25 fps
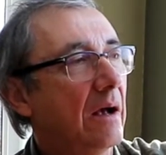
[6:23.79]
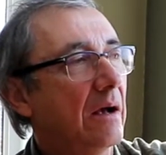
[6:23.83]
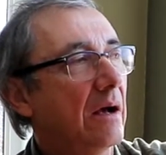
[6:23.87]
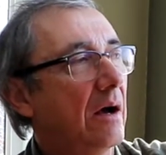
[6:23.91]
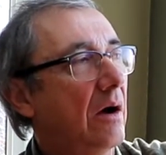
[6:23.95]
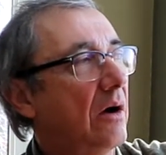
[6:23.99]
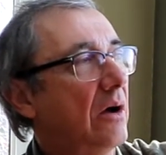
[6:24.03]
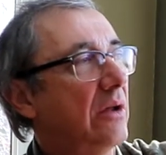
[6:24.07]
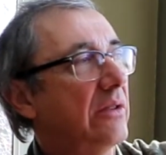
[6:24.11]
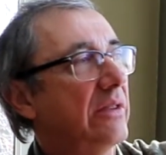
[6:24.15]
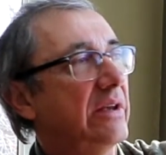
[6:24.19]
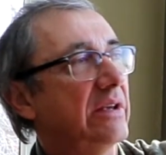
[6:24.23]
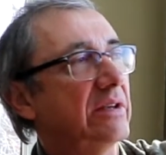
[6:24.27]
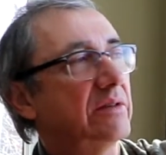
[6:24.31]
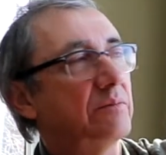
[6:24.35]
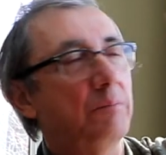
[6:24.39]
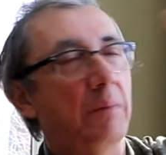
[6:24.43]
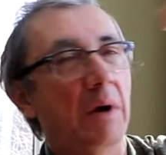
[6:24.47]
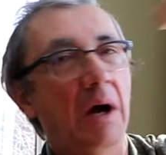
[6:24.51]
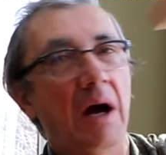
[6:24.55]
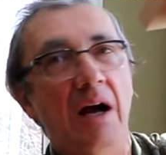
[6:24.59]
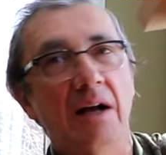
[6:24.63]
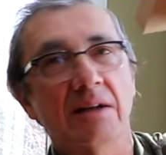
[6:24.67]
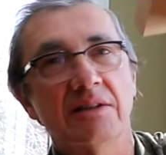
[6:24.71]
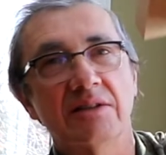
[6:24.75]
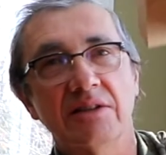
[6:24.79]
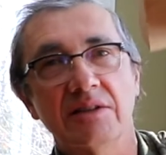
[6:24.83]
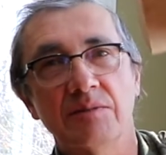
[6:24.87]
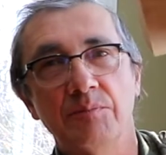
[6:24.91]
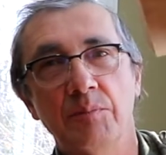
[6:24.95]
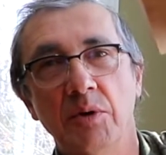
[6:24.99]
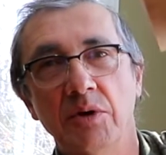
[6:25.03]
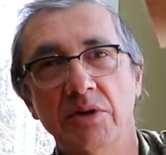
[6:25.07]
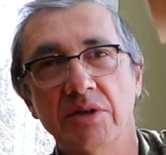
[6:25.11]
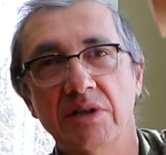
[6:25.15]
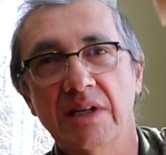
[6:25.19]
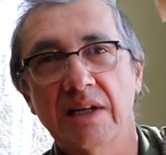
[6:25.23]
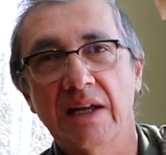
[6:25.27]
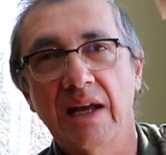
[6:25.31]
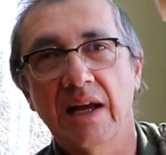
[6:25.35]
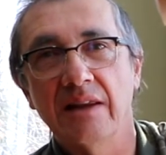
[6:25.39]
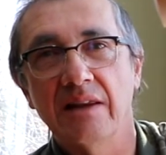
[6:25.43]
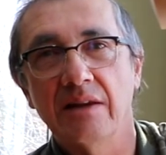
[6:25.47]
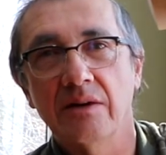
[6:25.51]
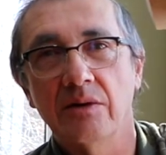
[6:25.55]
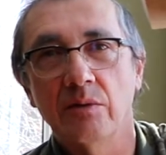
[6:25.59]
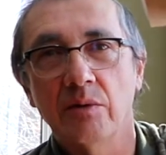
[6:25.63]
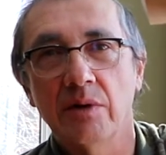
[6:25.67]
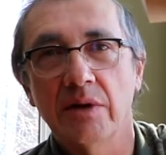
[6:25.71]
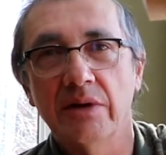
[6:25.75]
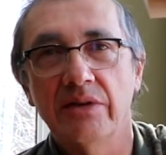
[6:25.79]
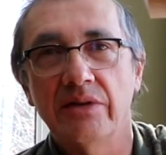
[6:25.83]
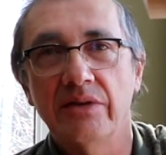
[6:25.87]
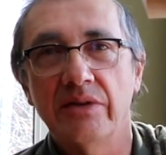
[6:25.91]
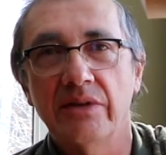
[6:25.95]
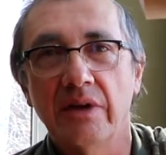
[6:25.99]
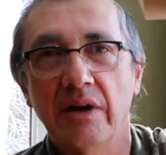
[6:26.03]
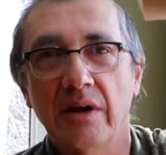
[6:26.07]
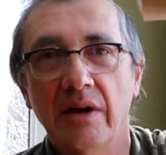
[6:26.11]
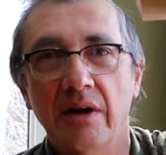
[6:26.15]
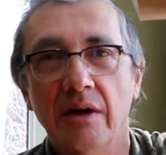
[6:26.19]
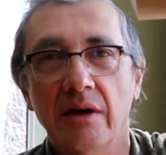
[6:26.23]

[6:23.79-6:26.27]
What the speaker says: All this box is put together with